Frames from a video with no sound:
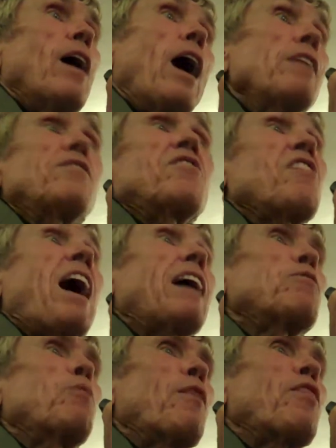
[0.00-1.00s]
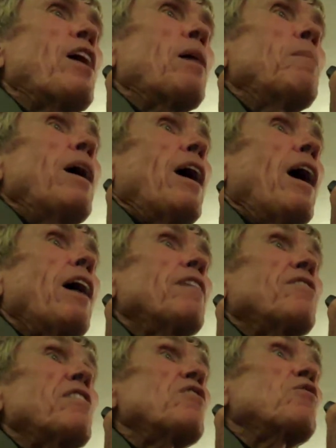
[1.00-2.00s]
I sat with him
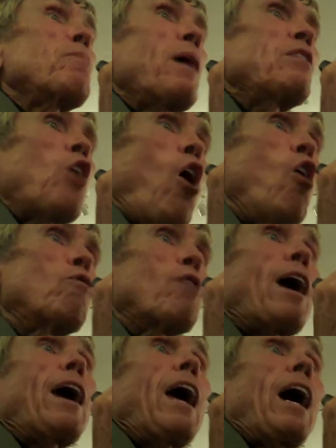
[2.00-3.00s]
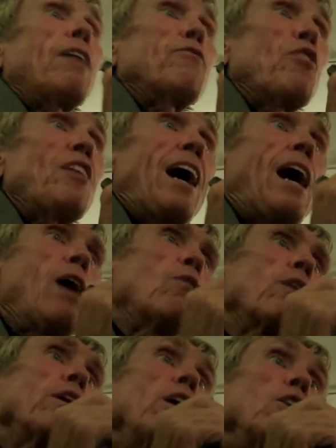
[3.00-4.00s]
as he spent over a half an
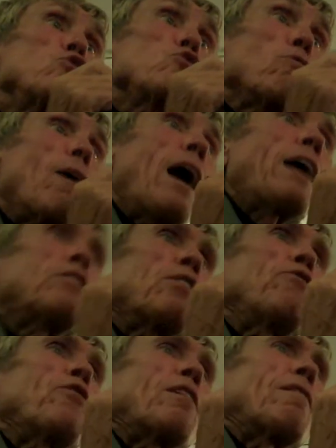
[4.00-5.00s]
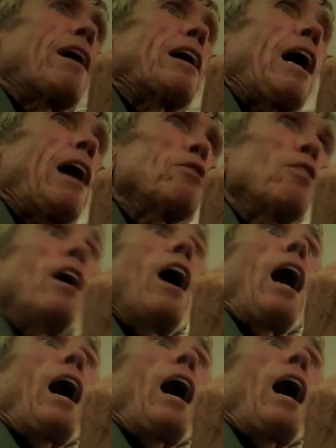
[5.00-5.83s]
hour trying to figure out how to